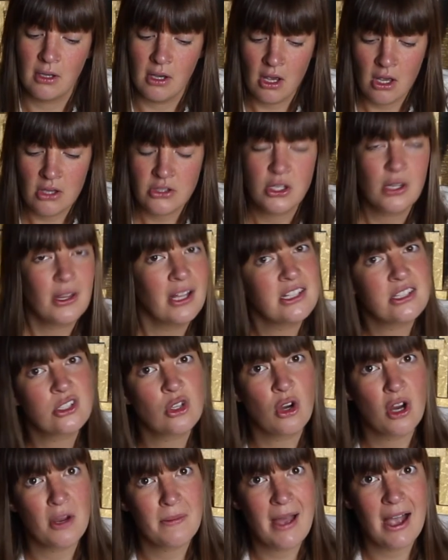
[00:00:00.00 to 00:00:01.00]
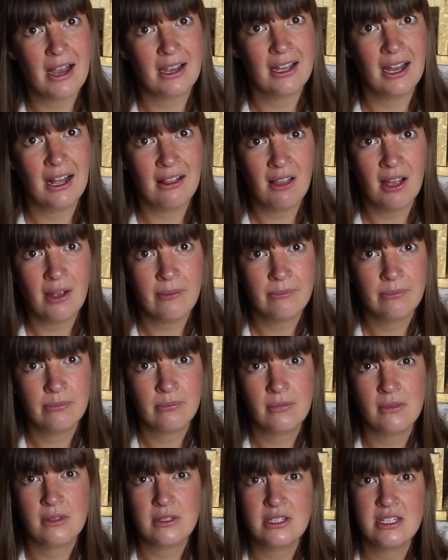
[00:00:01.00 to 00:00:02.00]
So let's talk about colour,
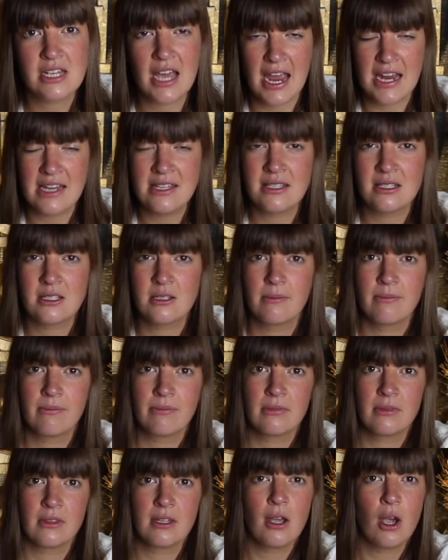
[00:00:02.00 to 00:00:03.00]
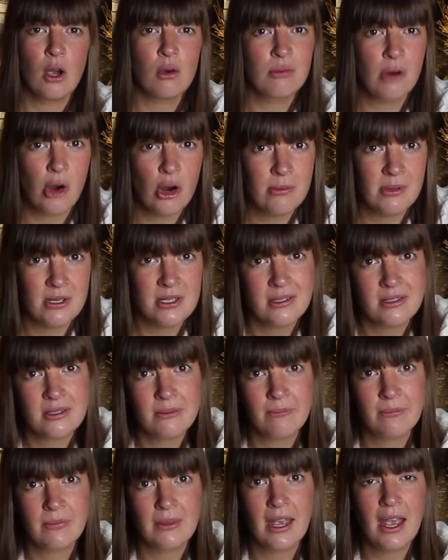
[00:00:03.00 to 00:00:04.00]
taste, aromas,
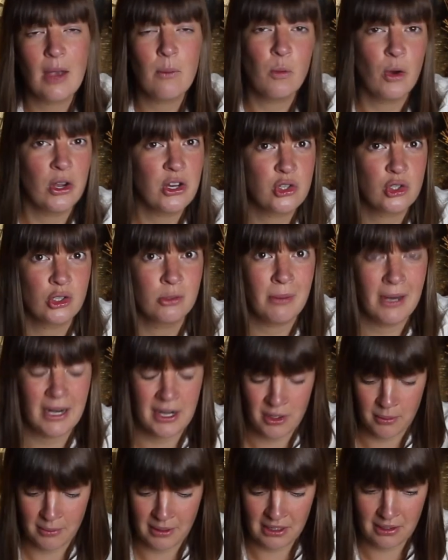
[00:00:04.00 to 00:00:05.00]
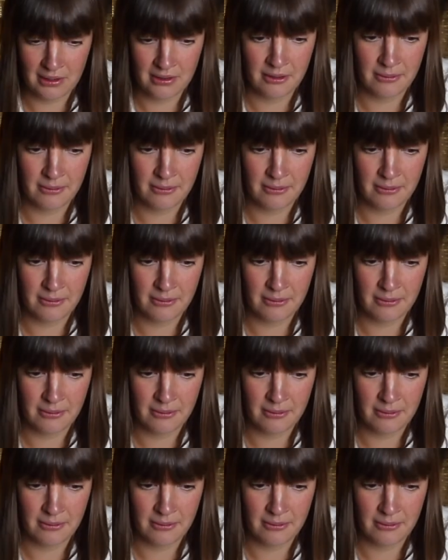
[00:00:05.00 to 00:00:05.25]
and what you should pair it with.